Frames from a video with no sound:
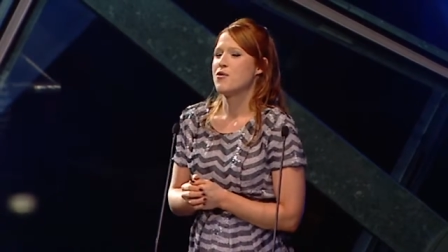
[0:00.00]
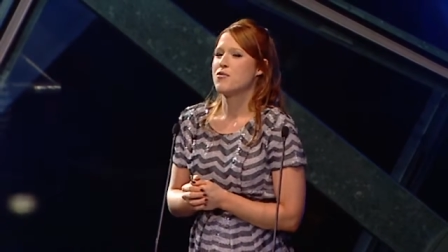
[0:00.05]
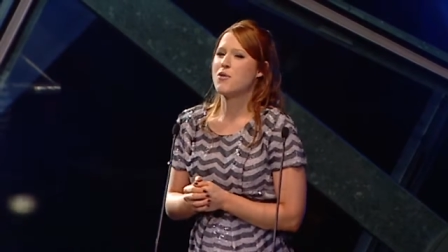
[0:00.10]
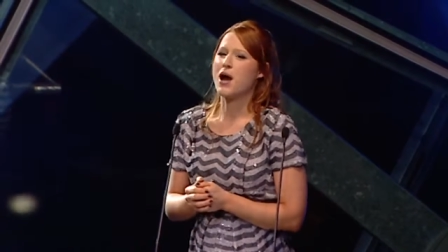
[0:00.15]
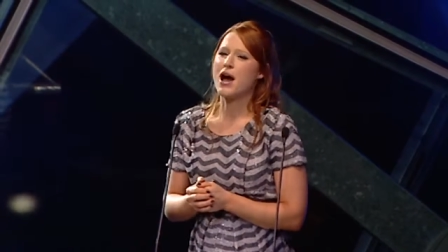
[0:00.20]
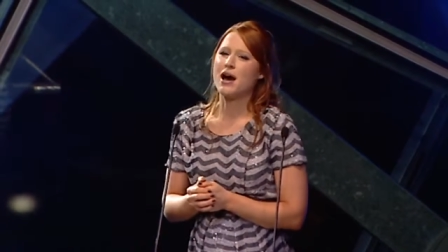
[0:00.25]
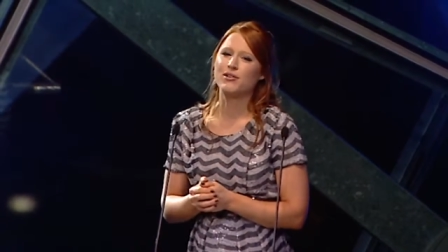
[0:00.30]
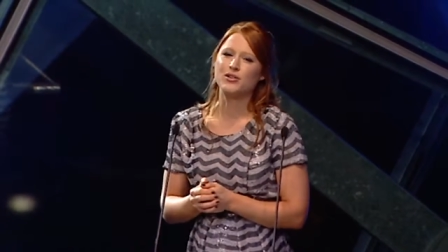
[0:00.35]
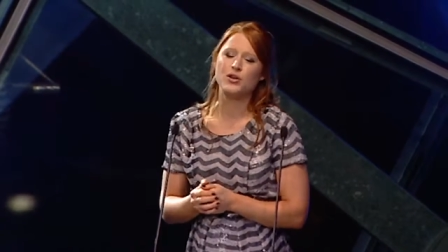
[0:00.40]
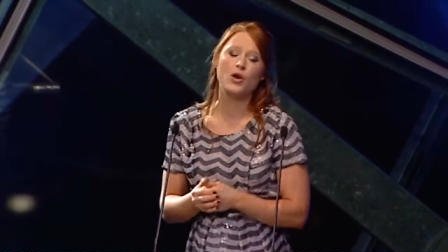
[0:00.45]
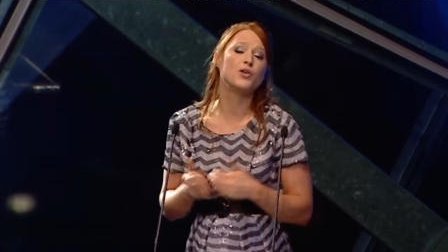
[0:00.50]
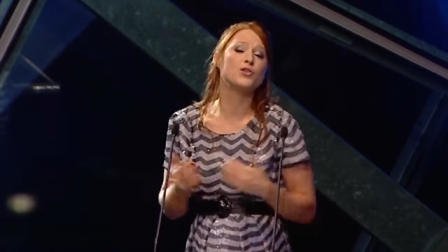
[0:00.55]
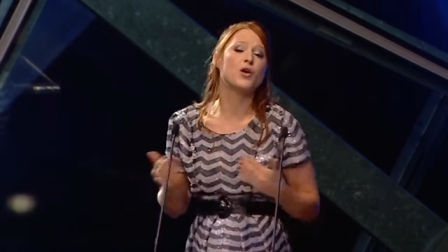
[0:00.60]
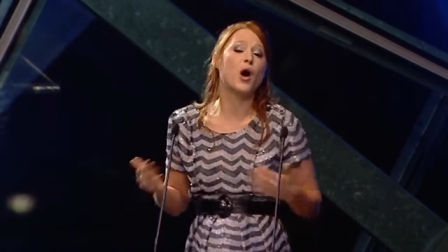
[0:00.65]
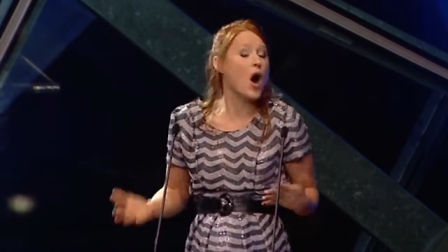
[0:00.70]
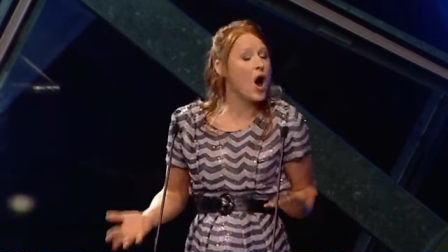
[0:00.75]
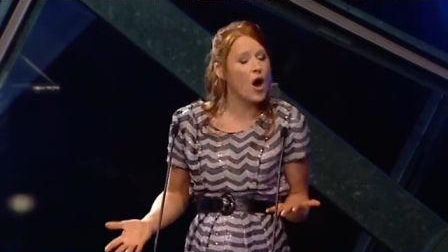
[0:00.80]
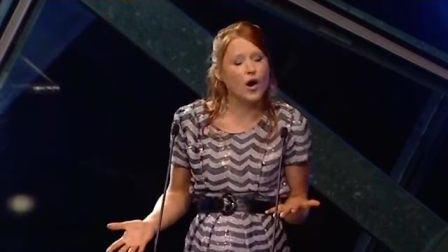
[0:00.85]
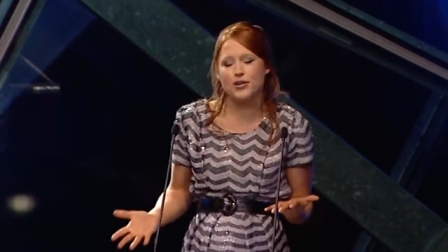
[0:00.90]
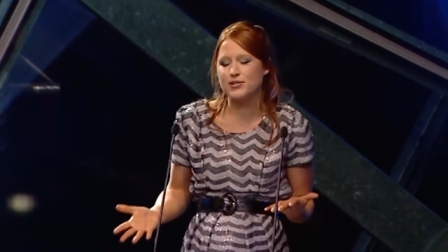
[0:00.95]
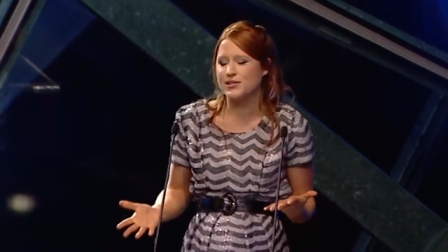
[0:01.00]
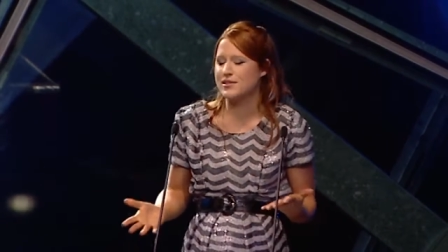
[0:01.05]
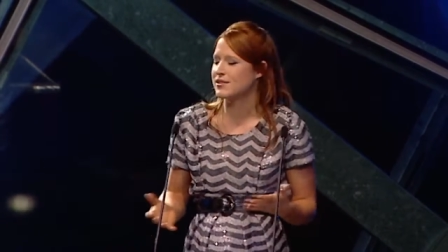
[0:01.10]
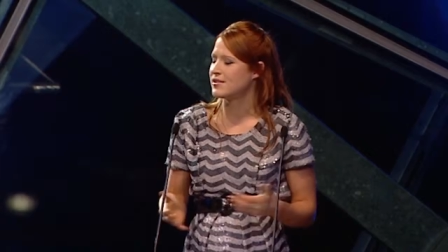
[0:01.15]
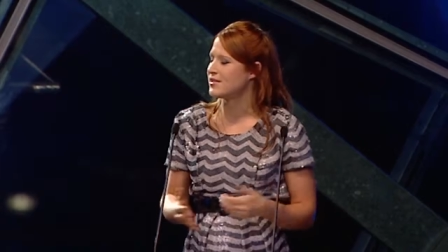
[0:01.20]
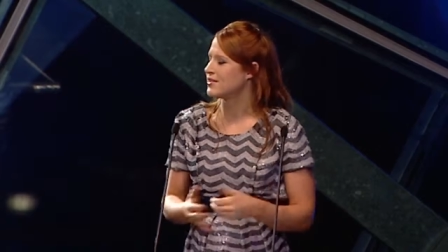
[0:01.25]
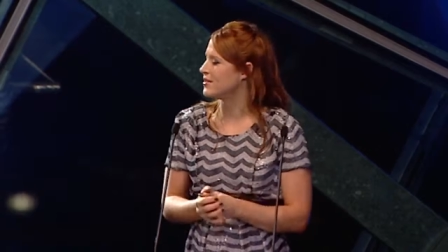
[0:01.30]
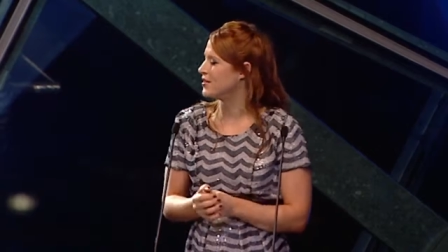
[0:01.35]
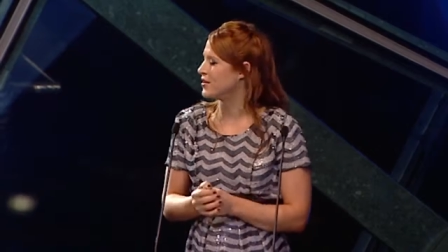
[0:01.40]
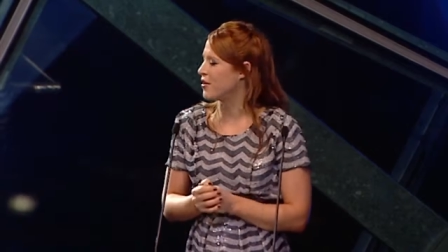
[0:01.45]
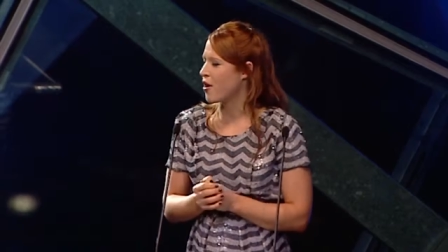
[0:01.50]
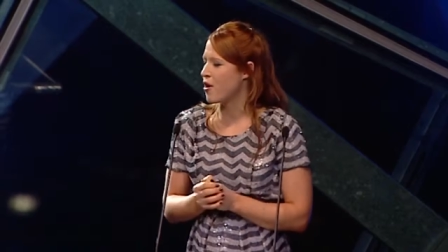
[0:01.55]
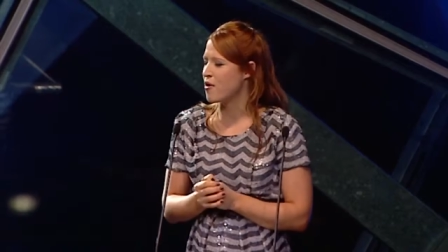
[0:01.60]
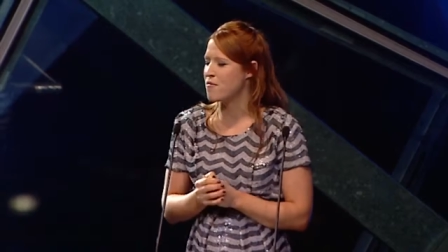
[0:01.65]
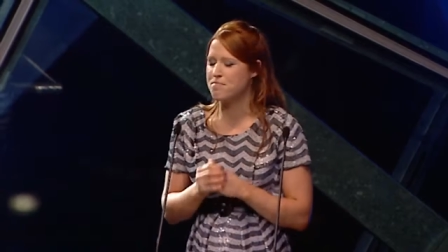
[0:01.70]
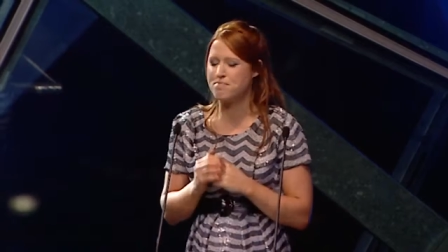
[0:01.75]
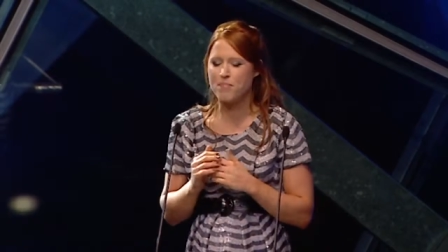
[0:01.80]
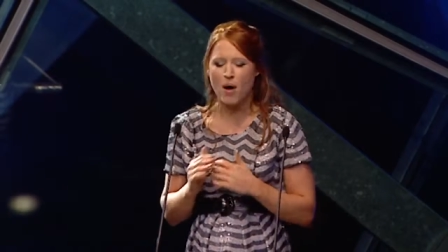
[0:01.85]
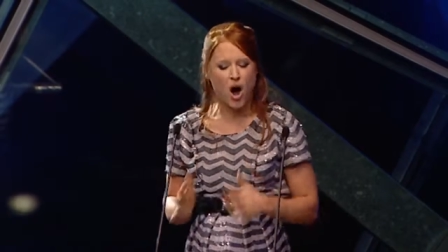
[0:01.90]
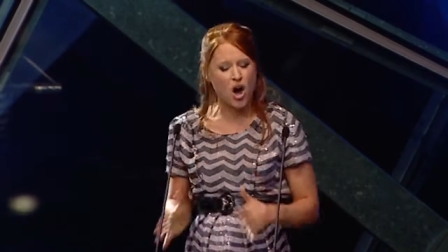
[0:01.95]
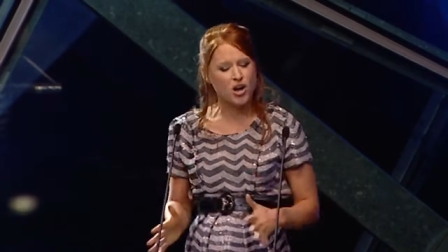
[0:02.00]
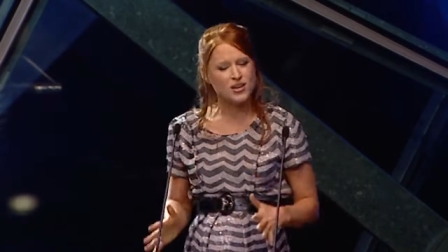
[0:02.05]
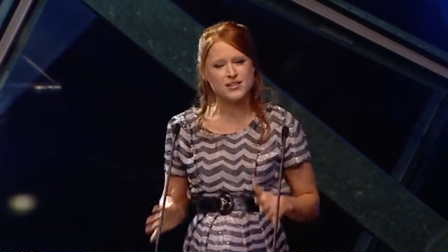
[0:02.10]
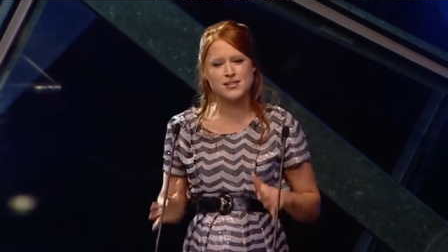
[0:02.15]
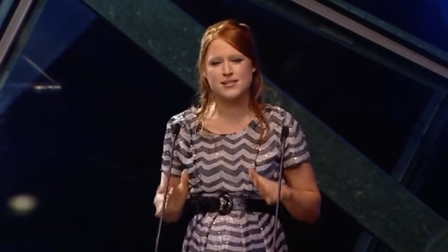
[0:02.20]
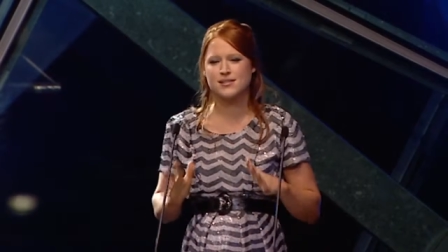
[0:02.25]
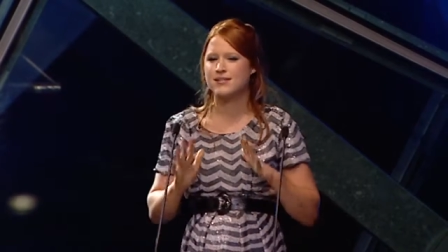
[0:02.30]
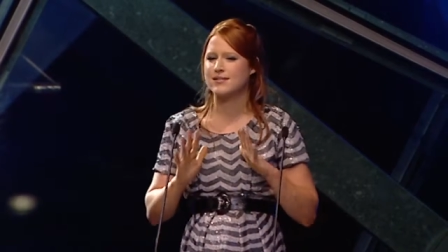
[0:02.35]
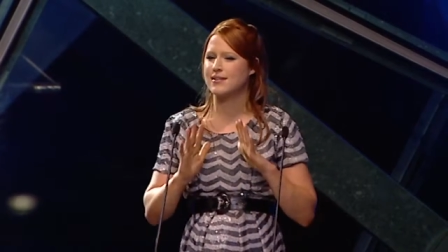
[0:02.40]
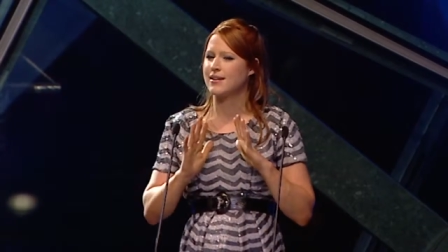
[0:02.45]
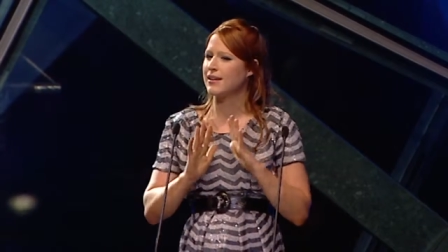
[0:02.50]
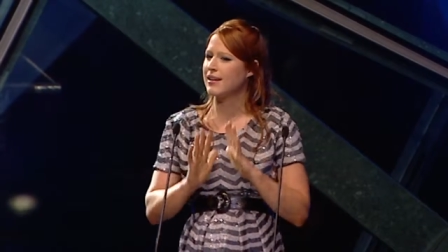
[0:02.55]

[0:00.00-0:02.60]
Well, your, your host, you know, boss,